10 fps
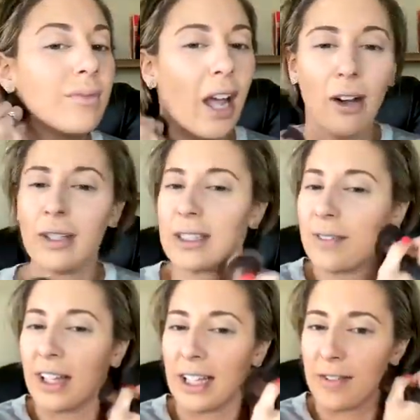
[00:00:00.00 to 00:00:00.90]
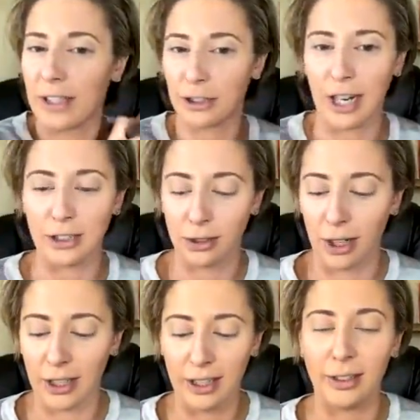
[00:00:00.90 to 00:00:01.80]
I always feel like if I try too
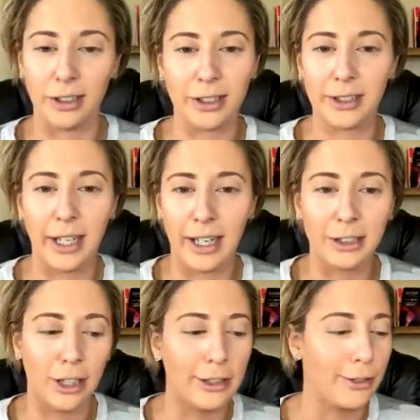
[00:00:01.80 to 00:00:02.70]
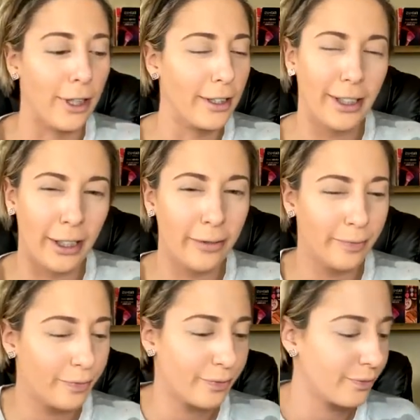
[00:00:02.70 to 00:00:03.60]
hard, it looks like I try too hard, you know?
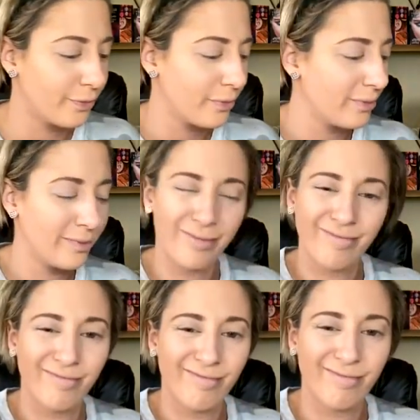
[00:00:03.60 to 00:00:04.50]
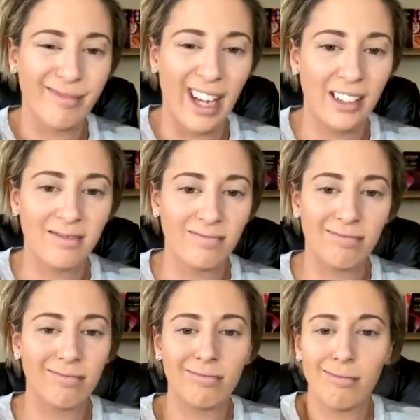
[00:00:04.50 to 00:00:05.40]
Meh.
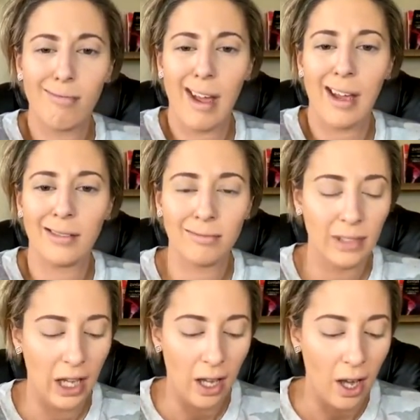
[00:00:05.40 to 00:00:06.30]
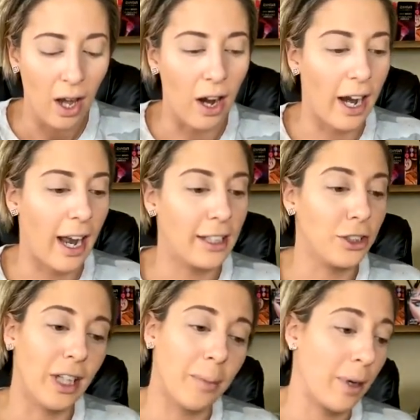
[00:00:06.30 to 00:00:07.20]
Meh. All right, I do
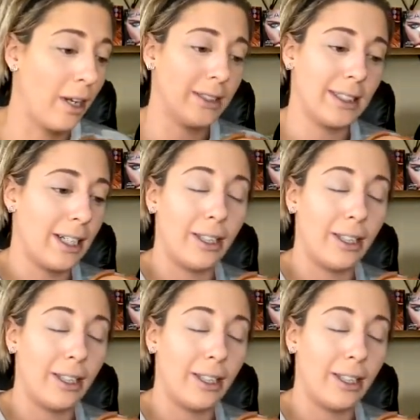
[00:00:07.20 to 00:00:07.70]
like bronzer.